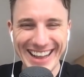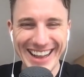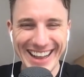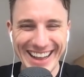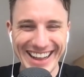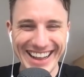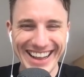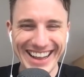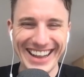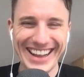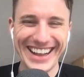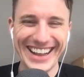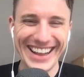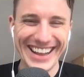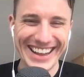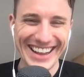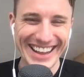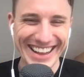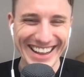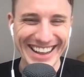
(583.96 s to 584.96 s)

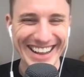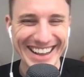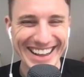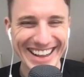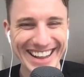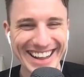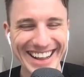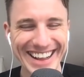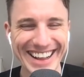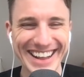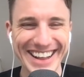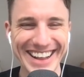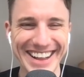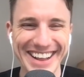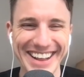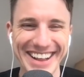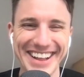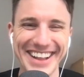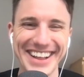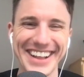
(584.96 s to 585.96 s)

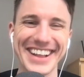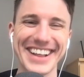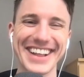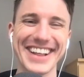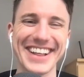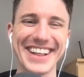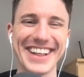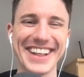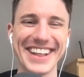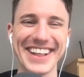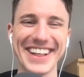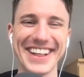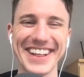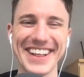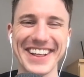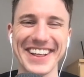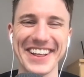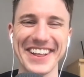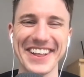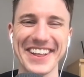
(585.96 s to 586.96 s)

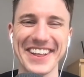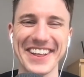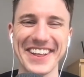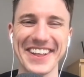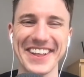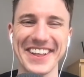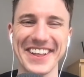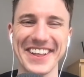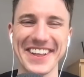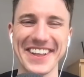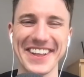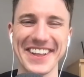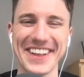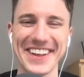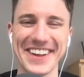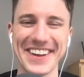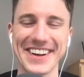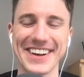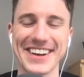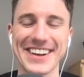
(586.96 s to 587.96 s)

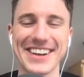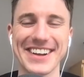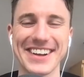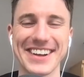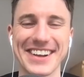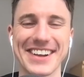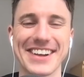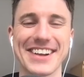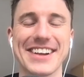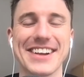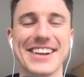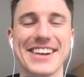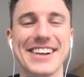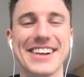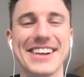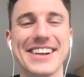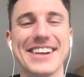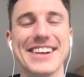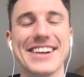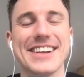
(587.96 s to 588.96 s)

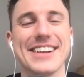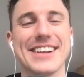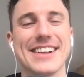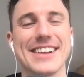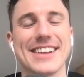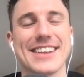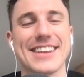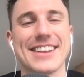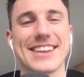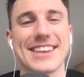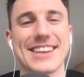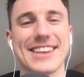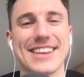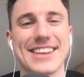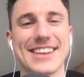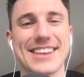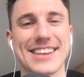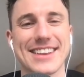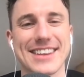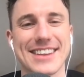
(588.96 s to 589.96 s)

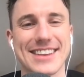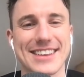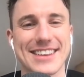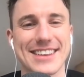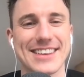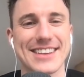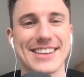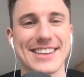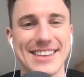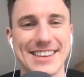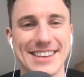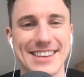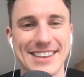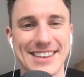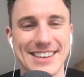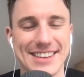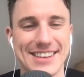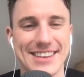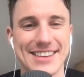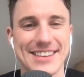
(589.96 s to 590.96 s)

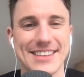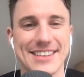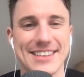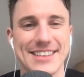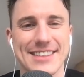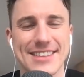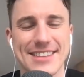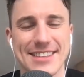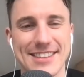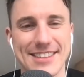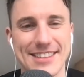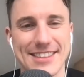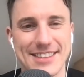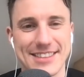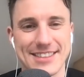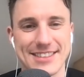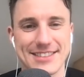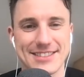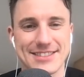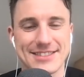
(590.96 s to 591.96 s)
The person shown says nothing.